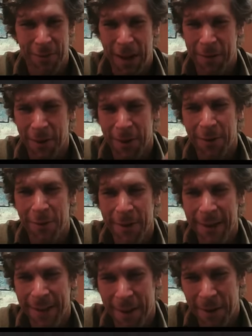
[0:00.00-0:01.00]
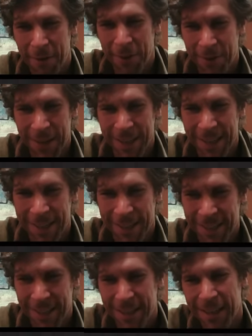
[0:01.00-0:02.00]
500 feet off the ridge and
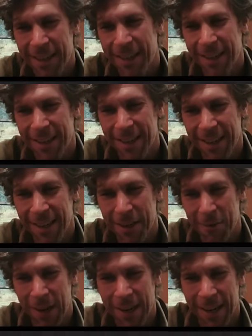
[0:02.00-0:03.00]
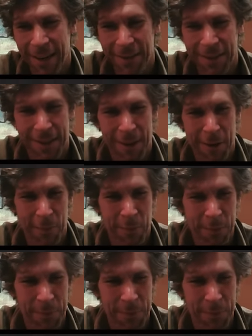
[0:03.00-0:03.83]
hitting hitting way down slope,